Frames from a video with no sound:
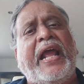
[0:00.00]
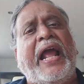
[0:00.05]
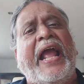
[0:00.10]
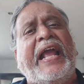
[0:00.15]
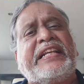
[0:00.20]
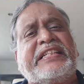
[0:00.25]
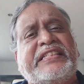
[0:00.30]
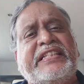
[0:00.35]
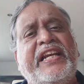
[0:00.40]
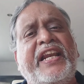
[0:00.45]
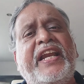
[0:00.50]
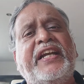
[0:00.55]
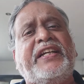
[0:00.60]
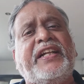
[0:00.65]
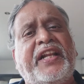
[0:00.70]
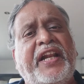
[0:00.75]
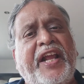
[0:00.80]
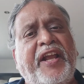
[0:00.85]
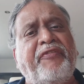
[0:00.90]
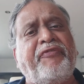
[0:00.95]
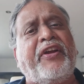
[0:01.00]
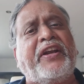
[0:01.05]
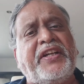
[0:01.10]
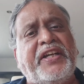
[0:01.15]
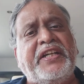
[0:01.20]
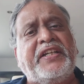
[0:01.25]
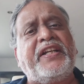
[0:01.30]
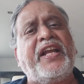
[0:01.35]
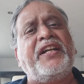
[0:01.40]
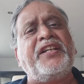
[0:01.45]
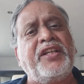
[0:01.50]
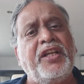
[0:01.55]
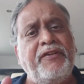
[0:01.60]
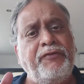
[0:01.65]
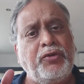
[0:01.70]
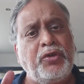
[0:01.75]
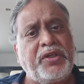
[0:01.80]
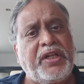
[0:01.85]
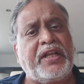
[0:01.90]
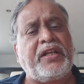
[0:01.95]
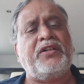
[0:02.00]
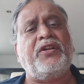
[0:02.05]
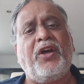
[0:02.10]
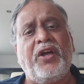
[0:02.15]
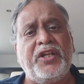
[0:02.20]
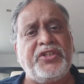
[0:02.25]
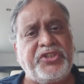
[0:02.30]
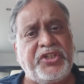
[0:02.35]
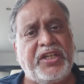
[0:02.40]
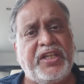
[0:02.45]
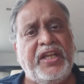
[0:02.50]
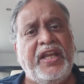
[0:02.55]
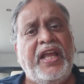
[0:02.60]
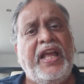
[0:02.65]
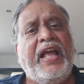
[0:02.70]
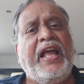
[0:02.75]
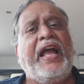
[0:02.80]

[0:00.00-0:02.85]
accelerator effect it can give to technology